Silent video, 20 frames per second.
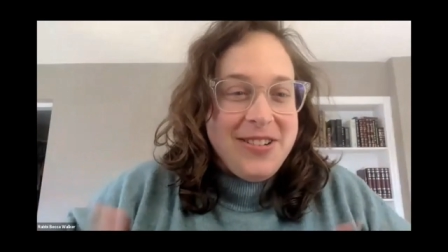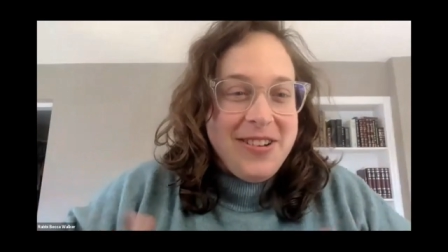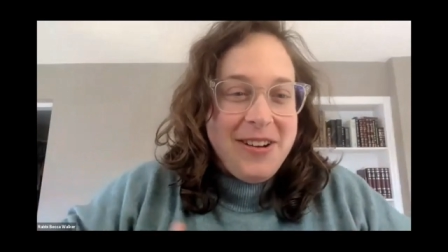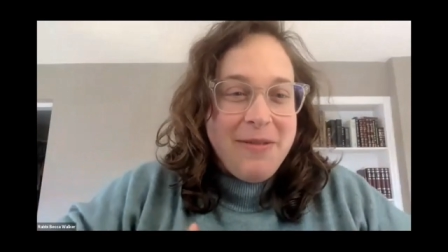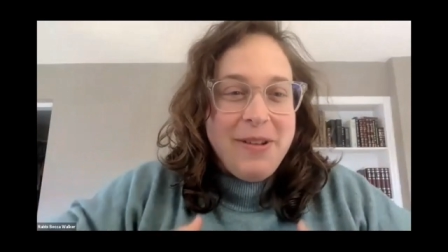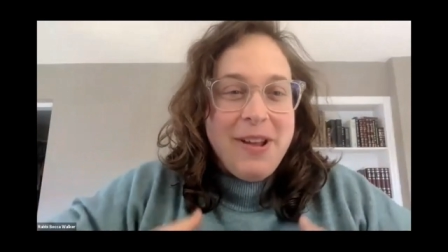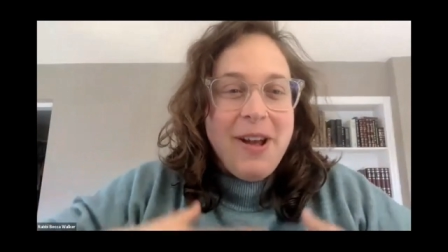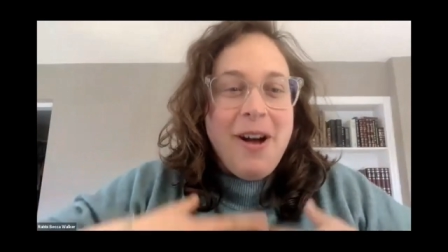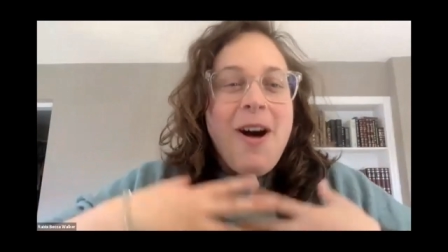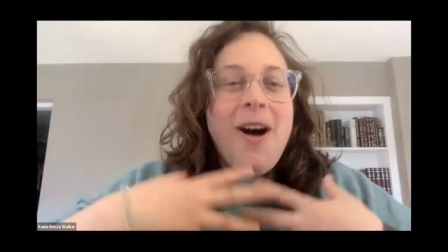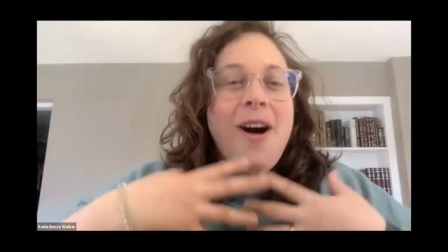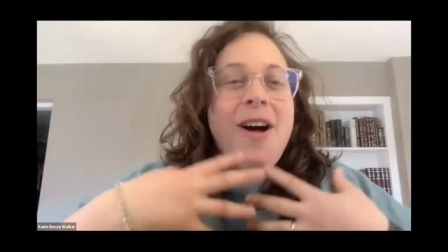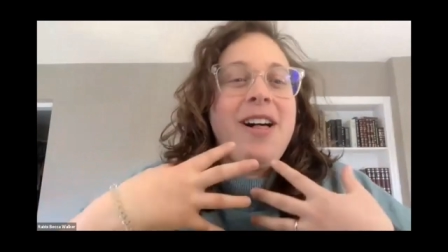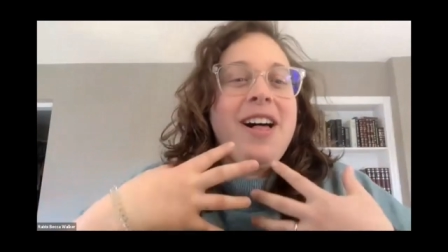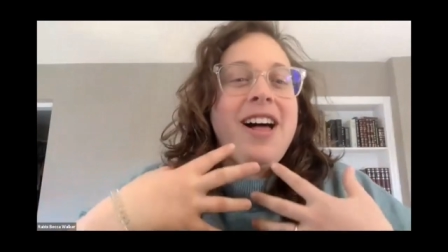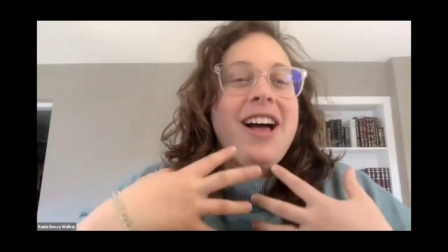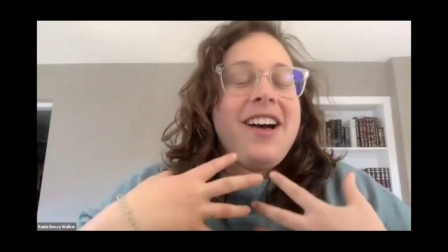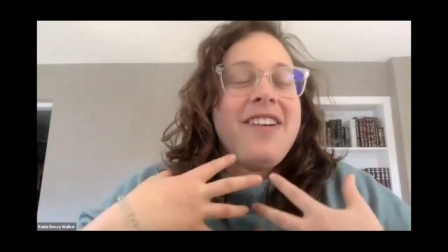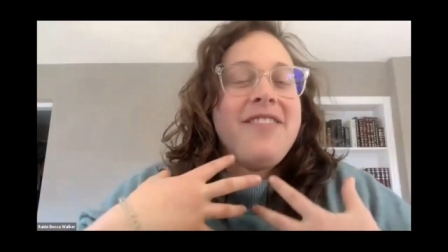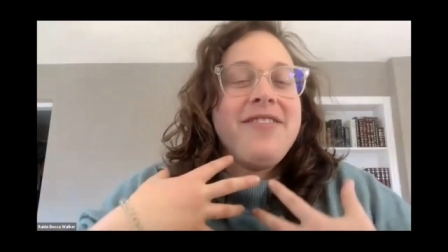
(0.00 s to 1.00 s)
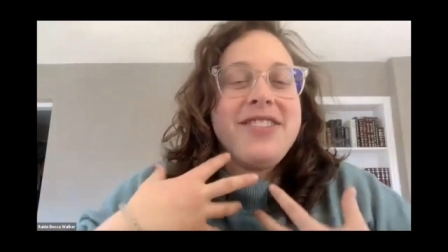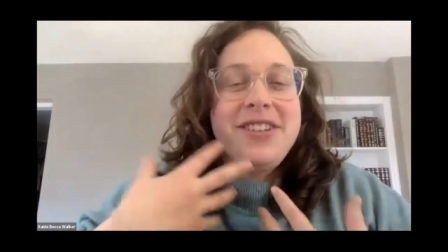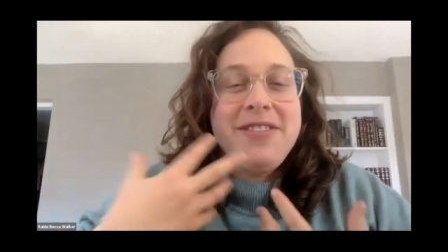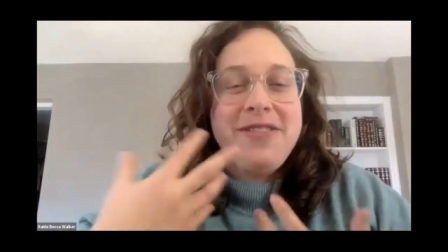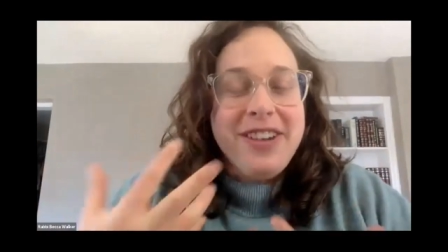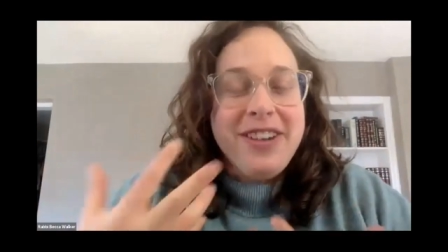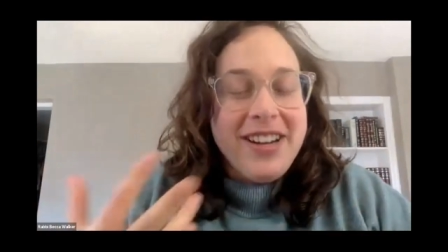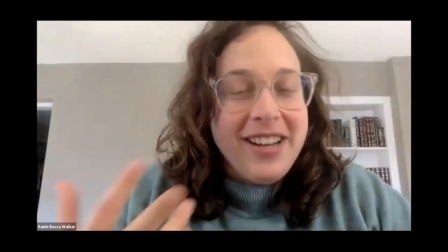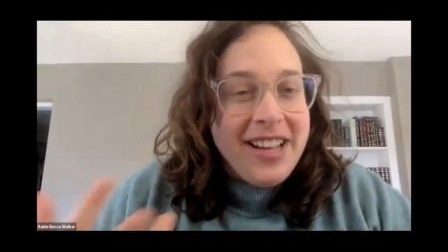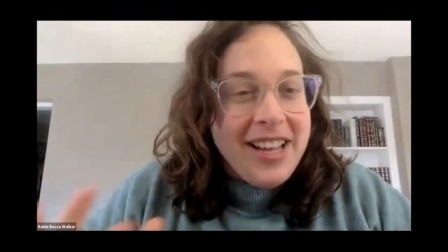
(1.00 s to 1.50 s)
Right? We all have
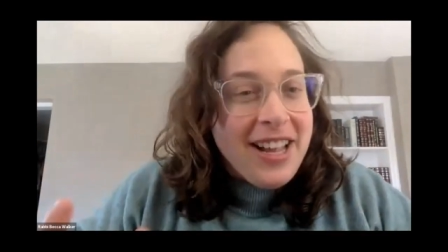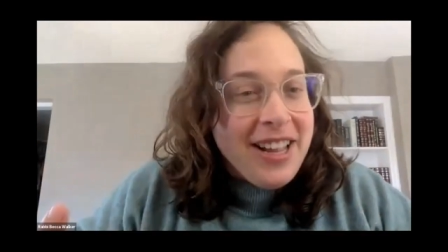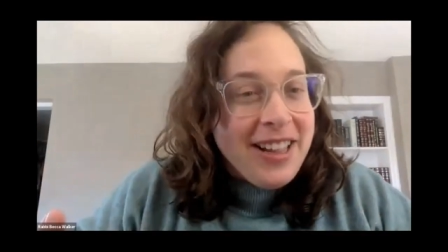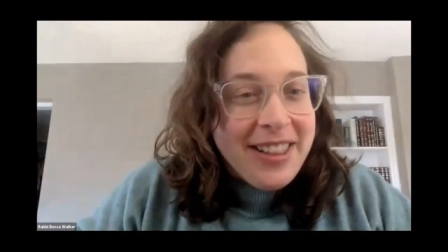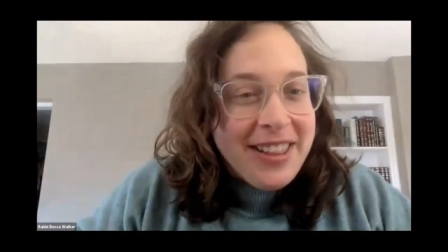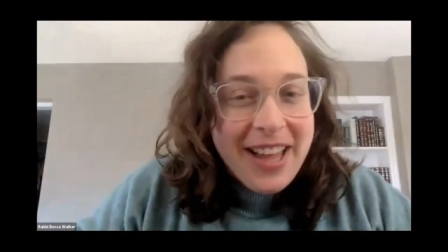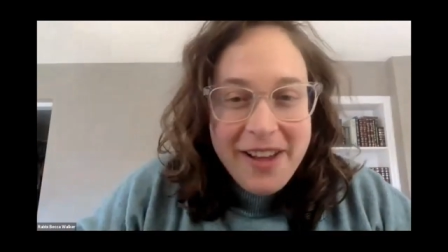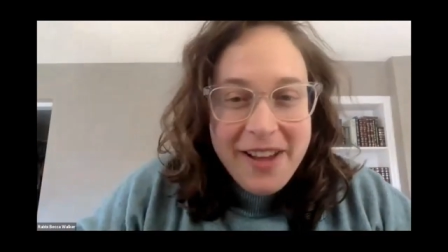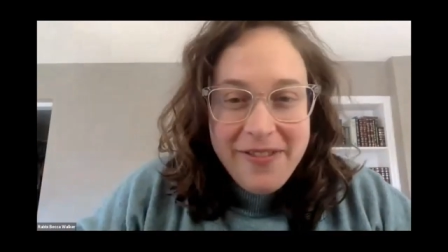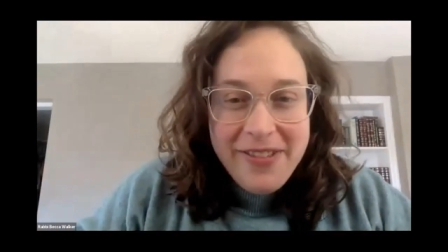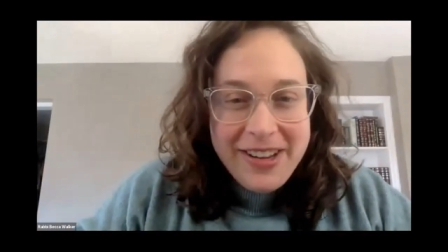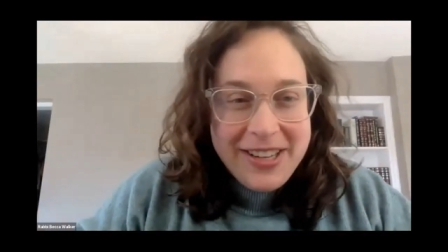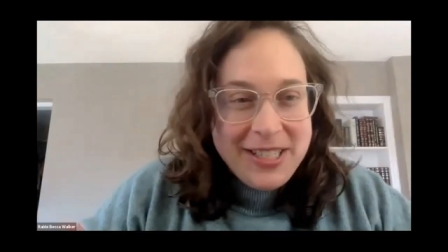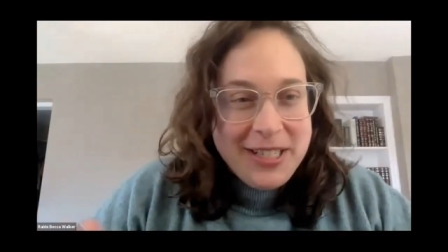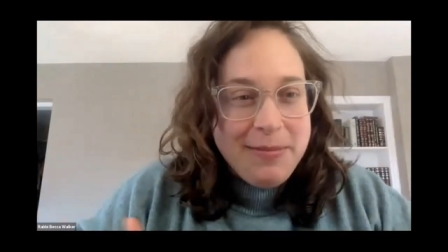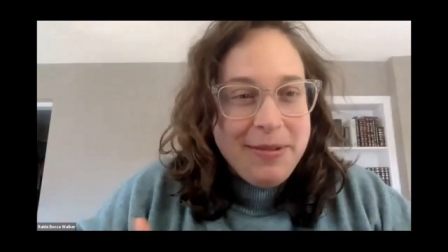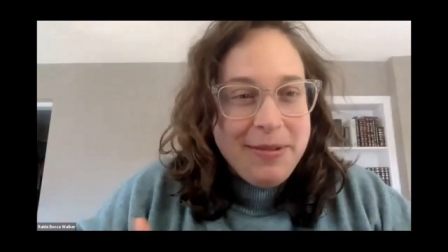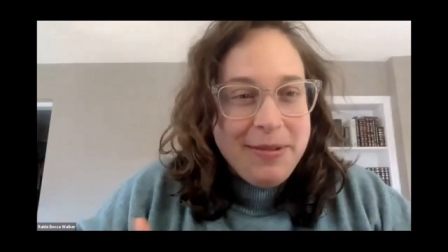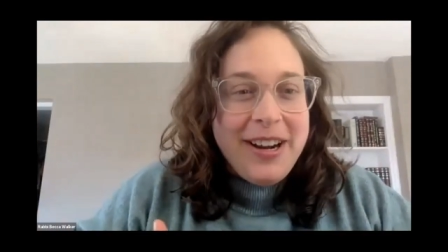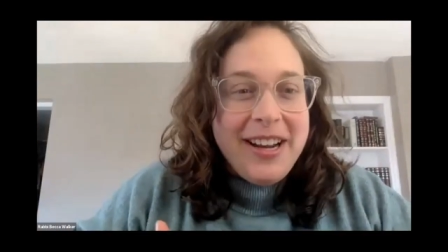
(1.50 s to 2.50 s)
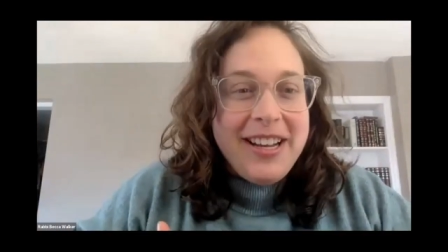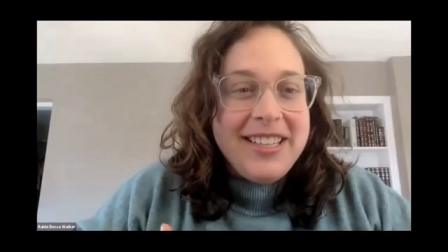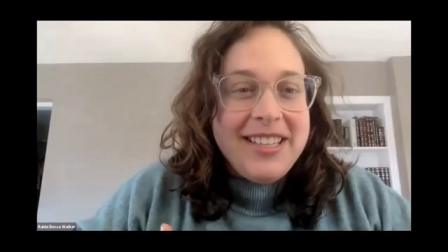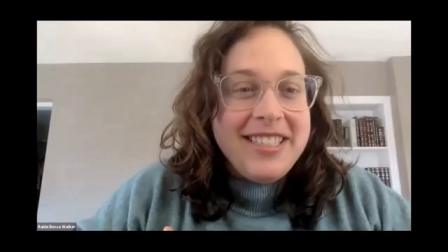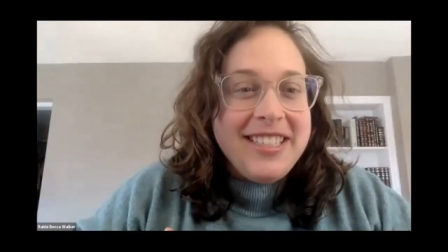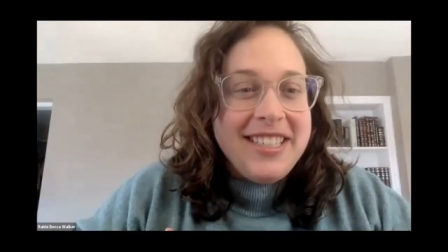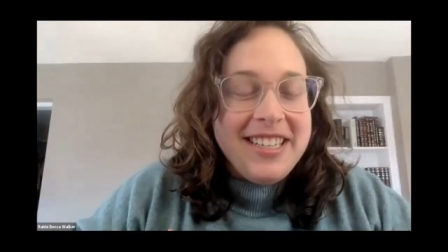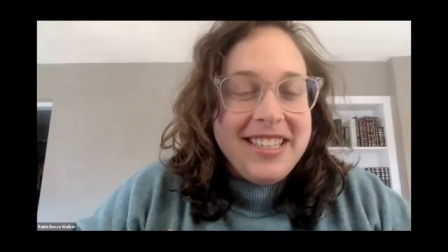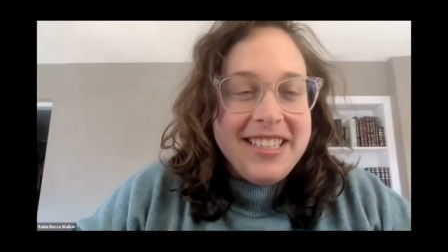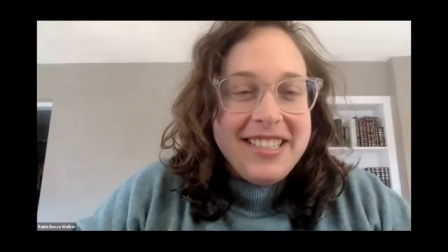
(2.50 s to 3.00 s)
different life
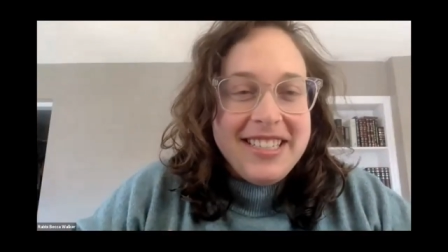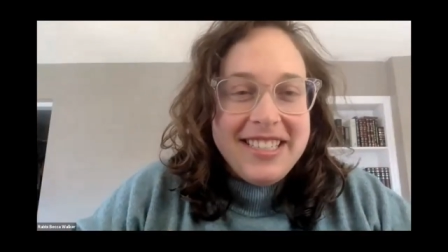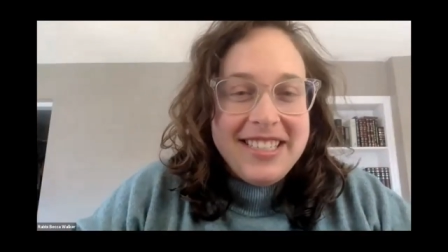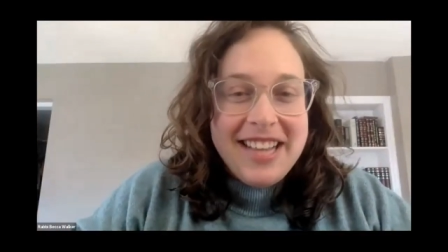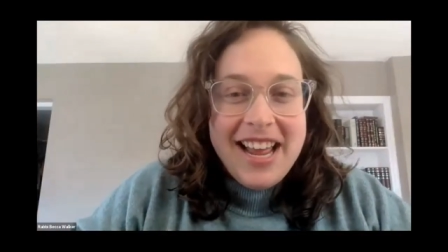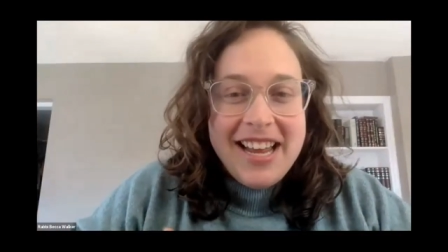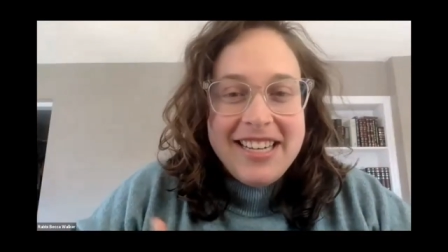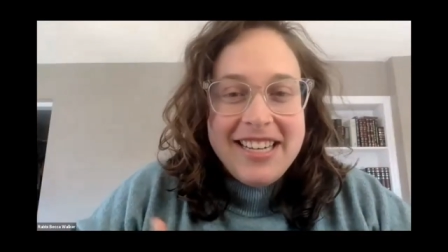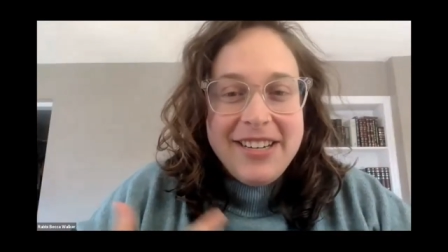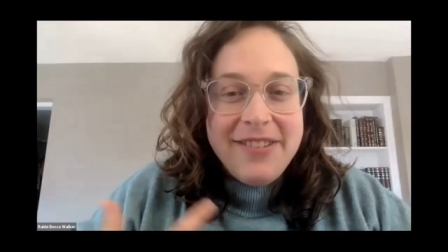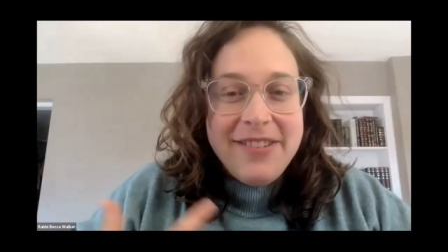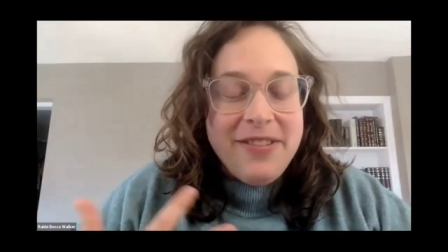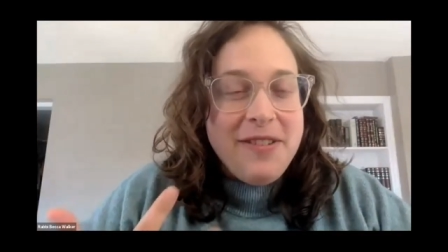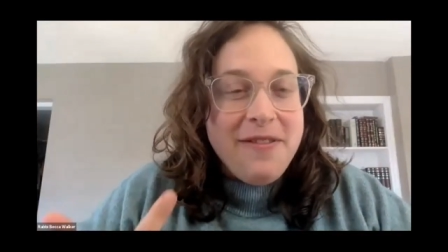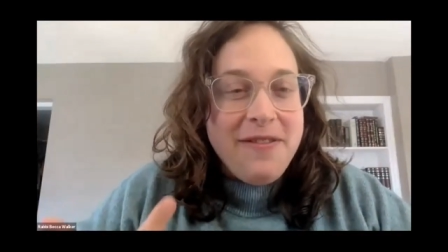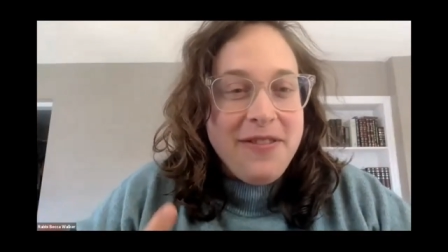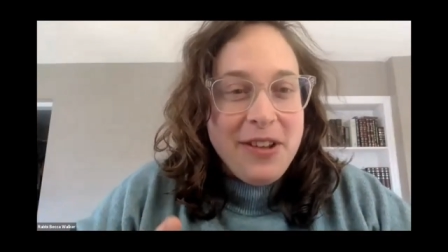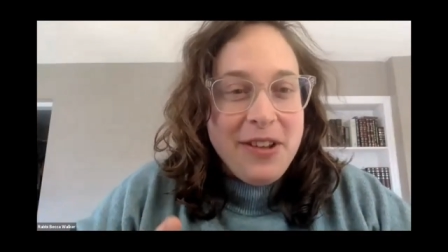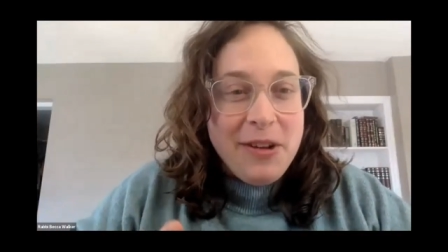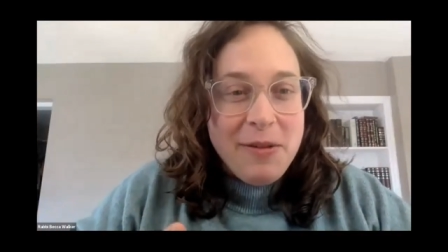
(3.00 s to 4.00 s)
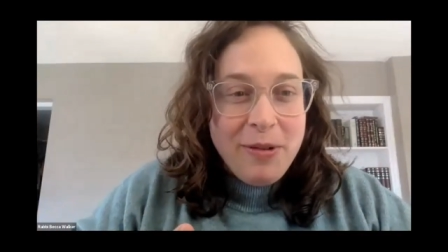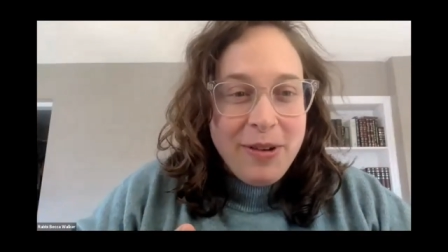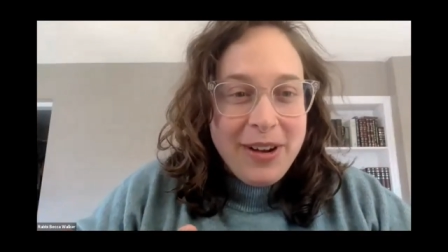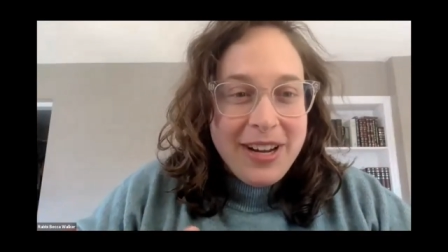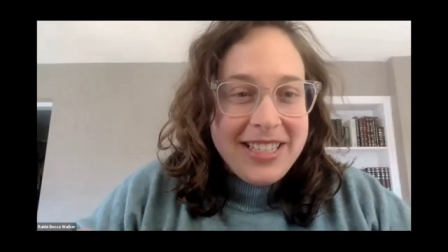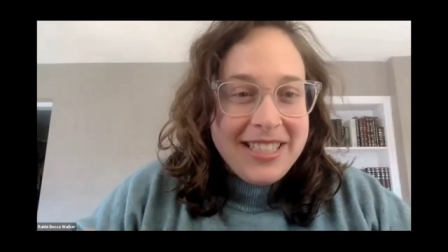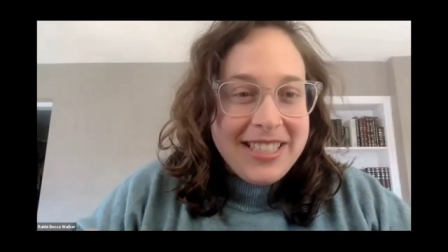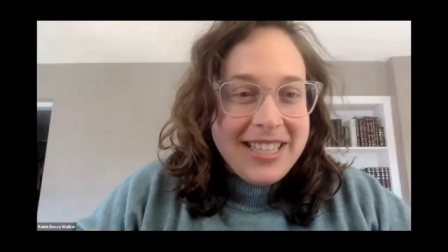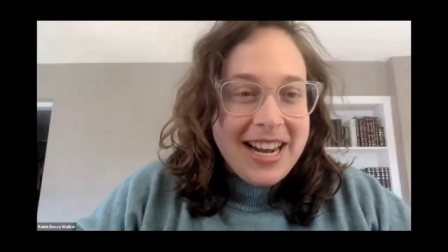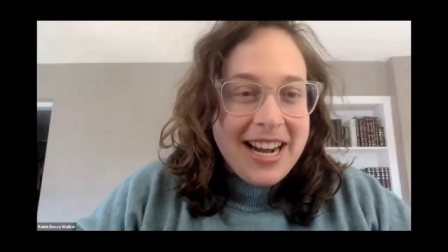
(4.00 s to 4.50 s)
experiences and different viewpoints.